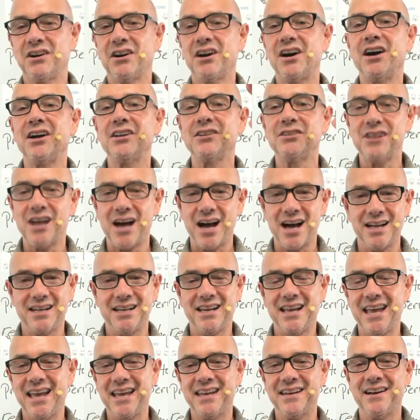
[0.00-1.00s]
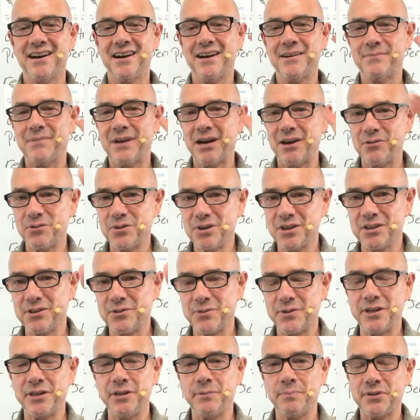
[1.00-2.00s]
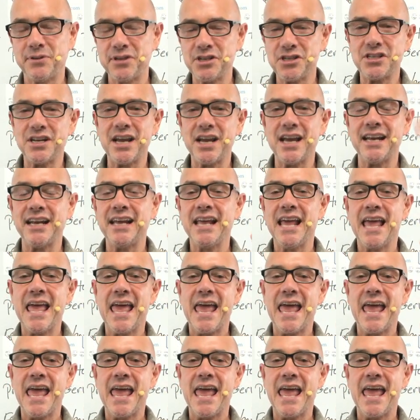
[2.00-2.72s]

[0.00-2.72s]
a lot. And um, I really, really appreciate it.